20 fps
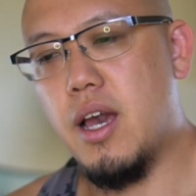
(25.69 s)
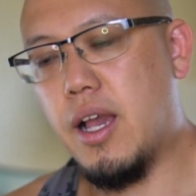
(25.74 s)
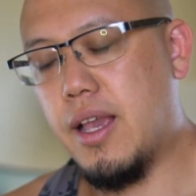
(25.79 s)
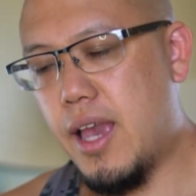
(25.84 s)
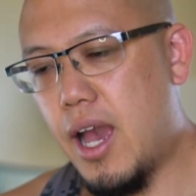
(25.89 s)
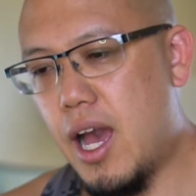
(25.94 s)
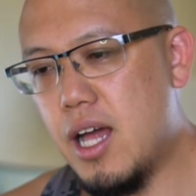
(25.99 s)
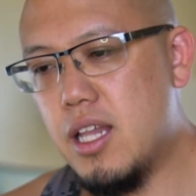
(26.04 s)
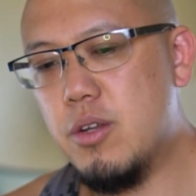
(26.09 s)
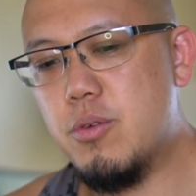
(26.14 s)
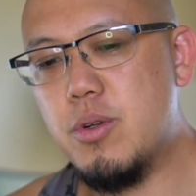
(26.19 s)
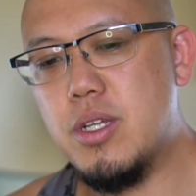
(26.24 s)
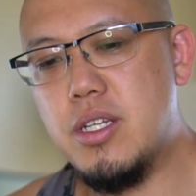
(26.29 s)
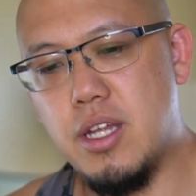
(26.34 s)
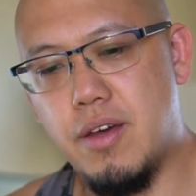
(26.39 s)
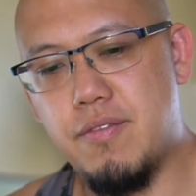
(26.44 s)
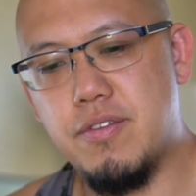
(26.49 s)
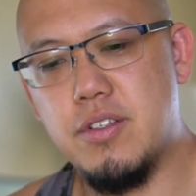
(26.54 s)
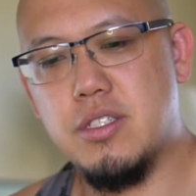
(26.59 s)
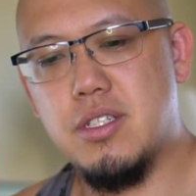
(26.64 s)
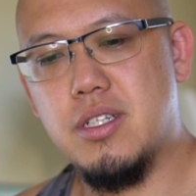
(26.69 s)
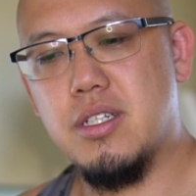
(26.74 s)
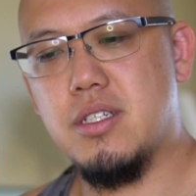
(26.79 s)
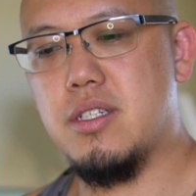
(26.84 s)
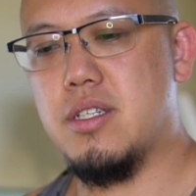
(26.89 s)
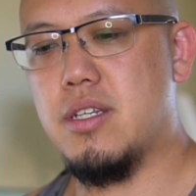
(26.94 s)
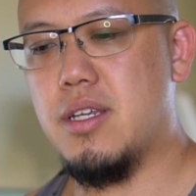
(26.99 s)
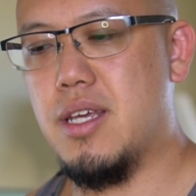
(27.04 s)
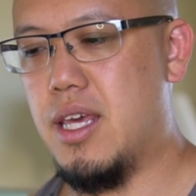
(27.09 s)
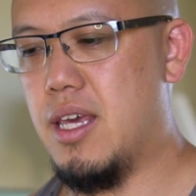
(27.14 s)
A calorie
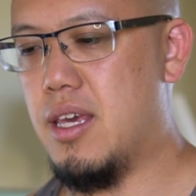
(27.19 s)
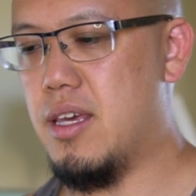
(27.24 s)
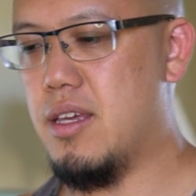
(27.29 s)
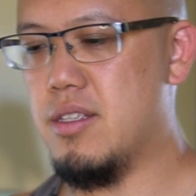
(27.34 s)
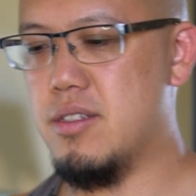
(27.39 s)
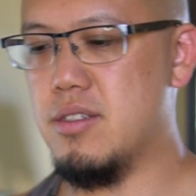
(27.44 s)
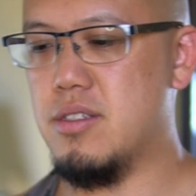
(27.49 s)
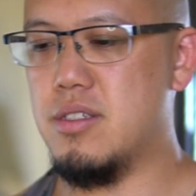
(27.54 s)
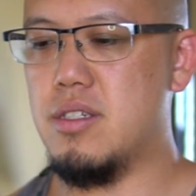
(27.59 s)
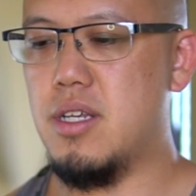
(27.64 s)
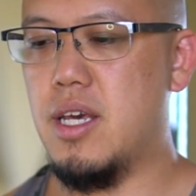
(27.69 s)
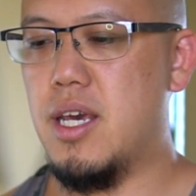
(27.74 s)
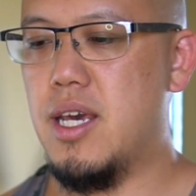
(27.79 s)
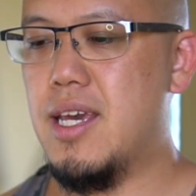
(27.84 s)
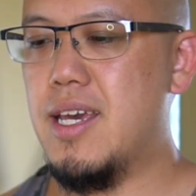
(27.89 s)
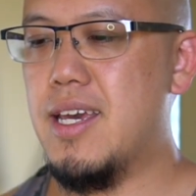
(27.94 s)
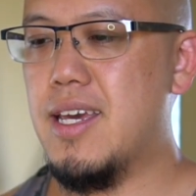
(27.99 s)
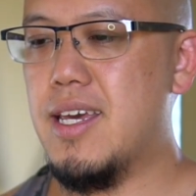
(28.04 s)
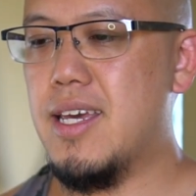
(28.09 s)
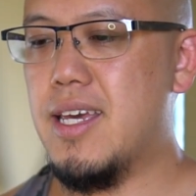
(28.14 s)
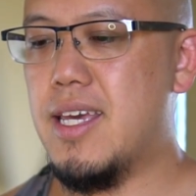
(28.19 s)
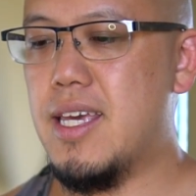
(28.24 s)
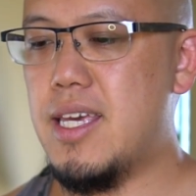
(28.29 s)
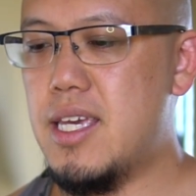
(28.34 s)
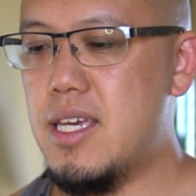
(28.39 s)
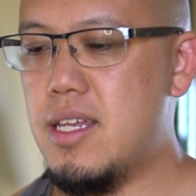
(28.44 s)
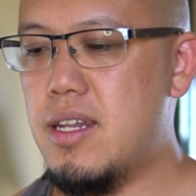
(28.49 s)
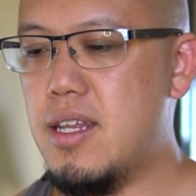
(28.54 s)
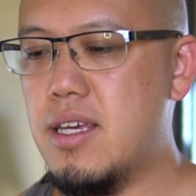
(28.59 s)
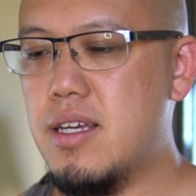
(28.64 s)
deficit is
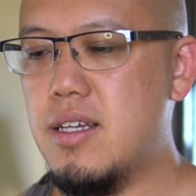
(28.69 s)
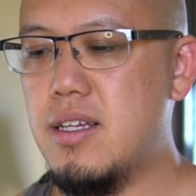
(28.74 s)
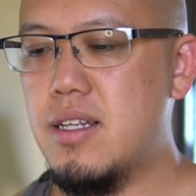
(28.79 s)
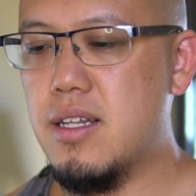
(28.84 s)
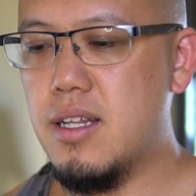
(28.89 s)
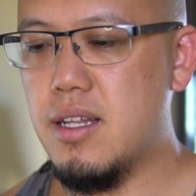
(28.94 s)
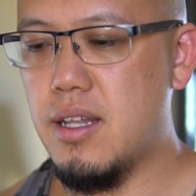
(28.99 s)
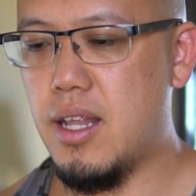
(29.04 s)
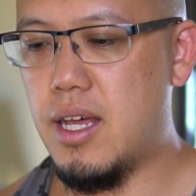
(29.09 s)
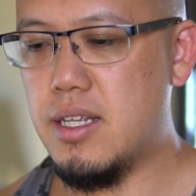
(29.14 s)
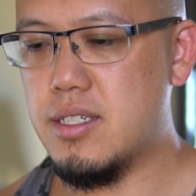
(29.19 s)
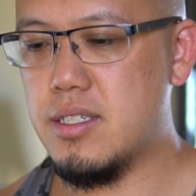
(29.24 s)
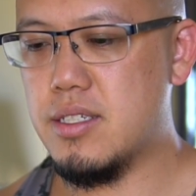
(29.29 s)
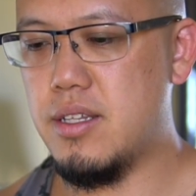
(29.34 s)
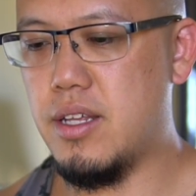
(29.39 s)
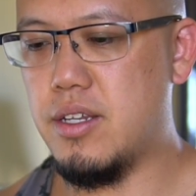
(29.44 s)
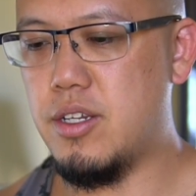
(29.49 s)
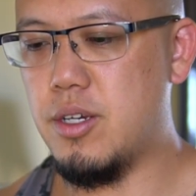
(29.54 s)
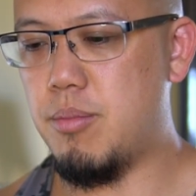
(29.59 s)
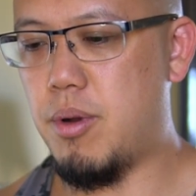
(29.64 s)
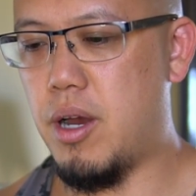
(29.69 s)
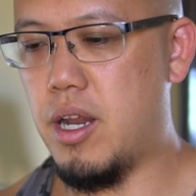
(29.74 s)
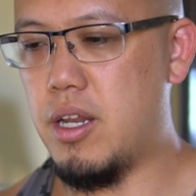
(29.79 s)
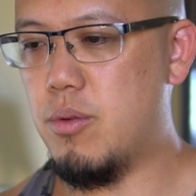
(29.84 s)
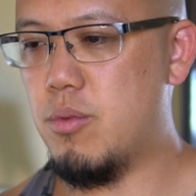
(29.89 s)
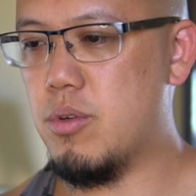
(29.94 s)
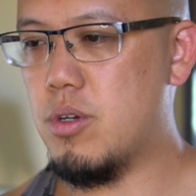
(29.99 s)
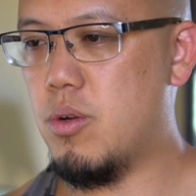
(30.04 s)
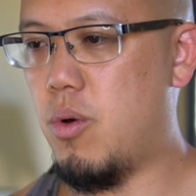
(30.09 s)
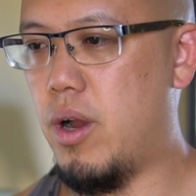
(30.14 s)
eating less than your
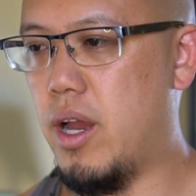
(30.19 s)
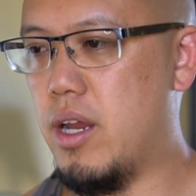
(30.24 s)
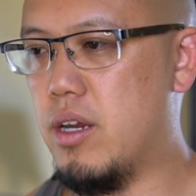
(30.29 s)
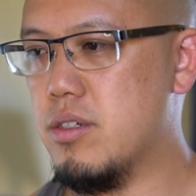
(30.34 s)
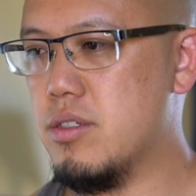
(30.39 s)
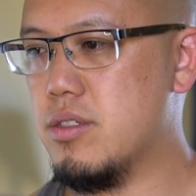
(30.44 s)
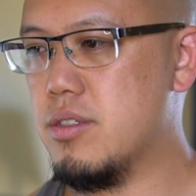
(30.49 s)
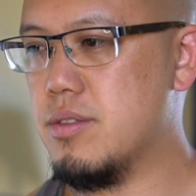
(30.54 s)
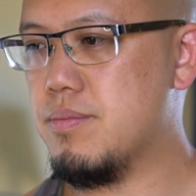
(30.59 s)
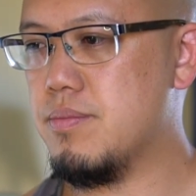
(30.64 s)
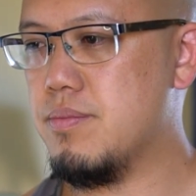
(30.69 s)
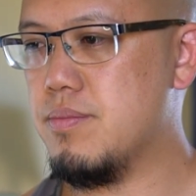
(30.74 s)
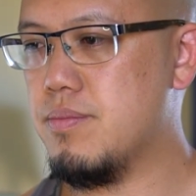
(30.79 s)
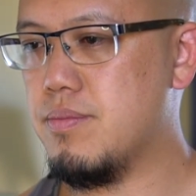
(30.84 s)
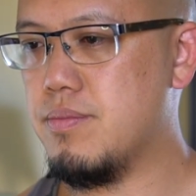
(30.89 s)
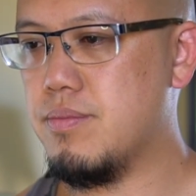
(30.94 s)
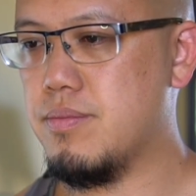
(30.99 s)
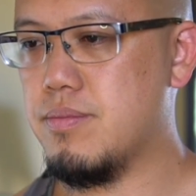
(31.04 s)
body requires